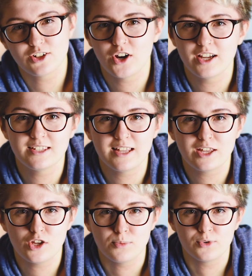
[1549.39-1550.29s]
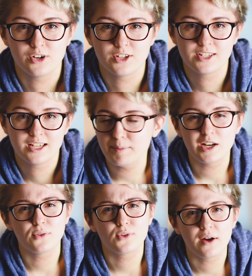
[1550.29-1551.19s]
Try and stay humorous. Let me
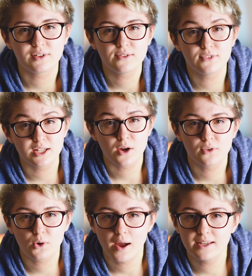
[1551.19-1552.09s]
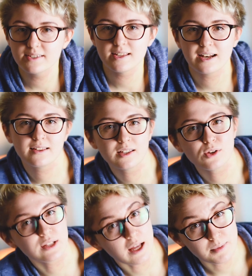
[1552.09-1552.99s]
know if you have any video requests, anything
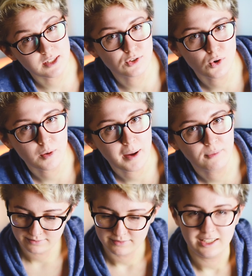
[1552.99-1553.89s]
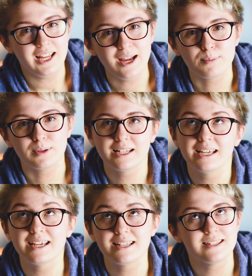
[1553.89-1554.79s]
you'd like me to talk about. And yeah,
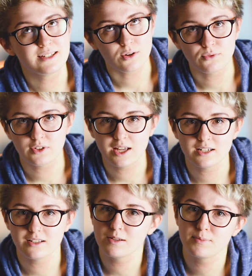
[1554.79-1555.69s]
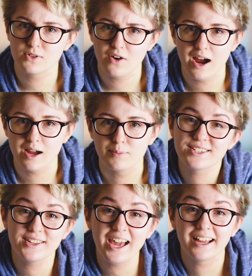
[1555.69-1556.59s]
please don't forget to subscribe.
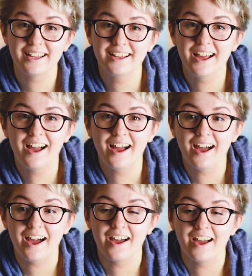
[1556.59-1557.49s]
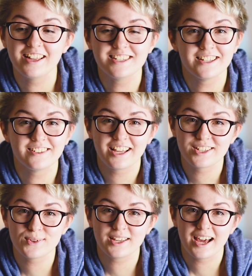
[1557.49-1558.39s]
So yeah, until
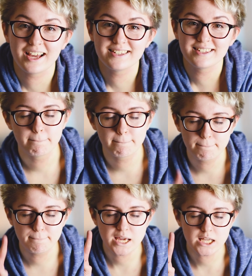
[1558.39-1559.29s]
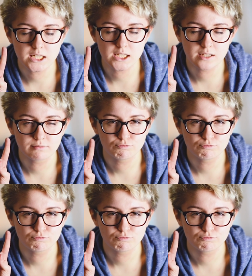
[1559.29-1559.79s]
next week, guys. Peace.